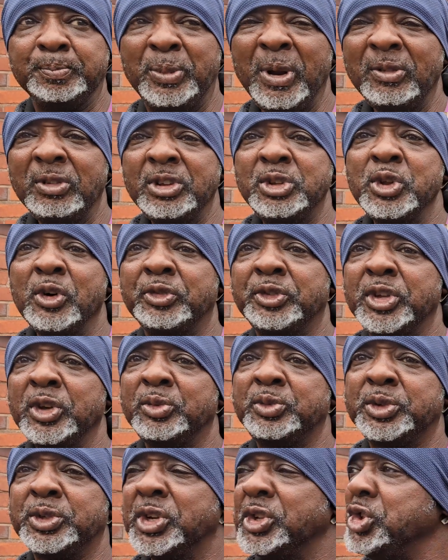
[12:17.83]
privileged
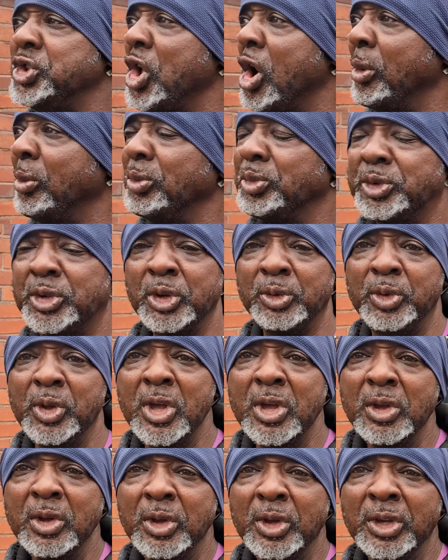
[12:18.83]
enough to
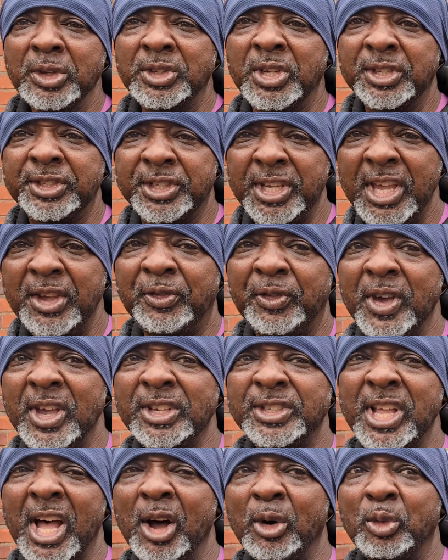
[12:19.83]
see
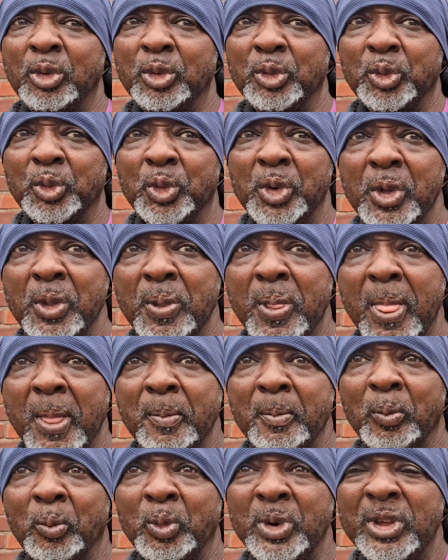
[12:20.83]
things that
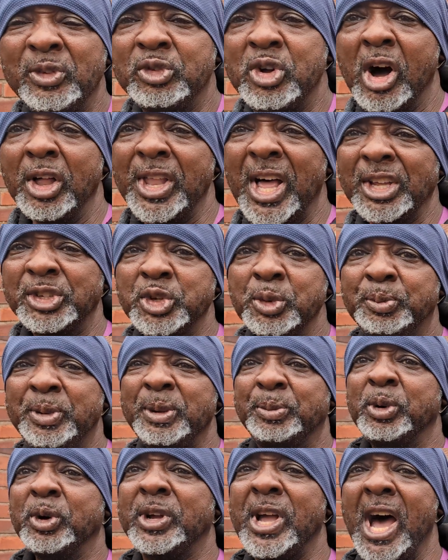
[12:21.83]
we've got that some
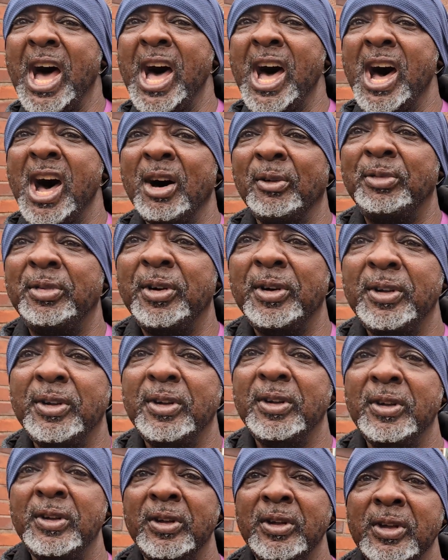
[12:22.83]
people can't have.
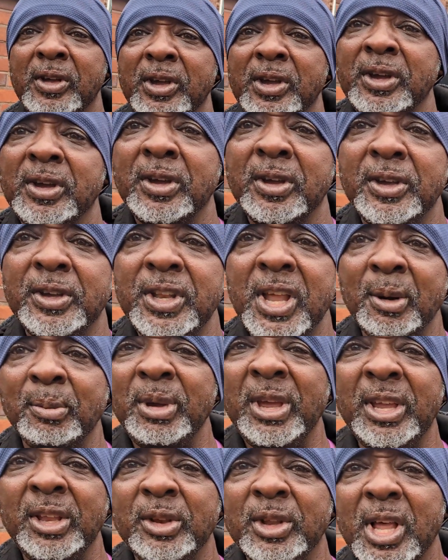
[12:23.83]
You know what I
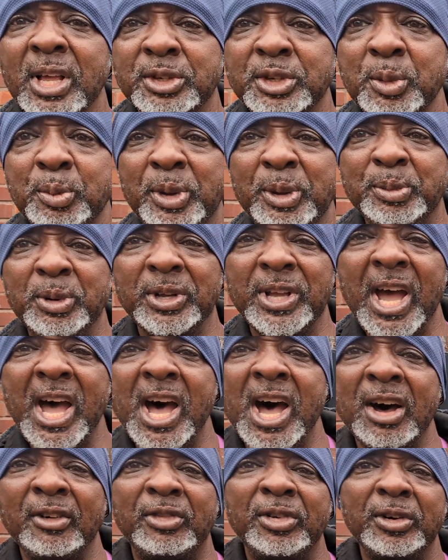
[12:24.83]
mean? That some people
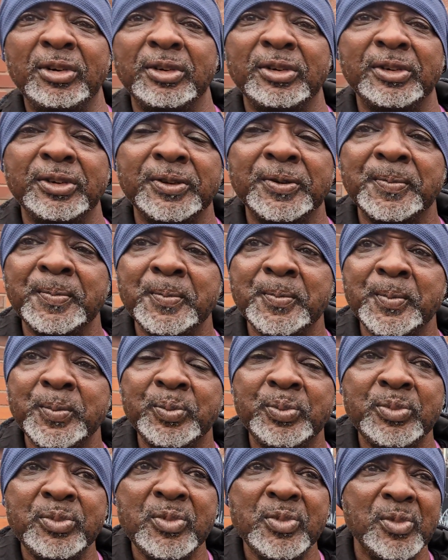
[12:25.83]
can't have.
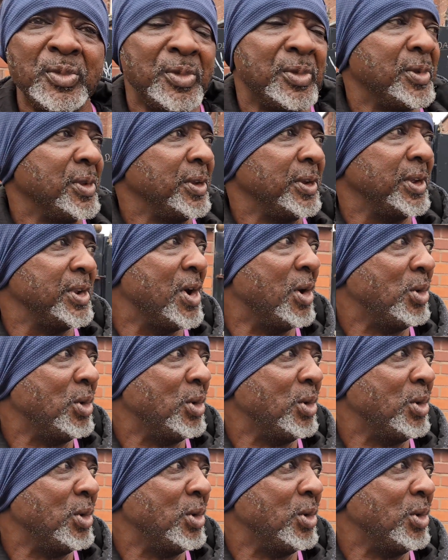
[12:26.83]
You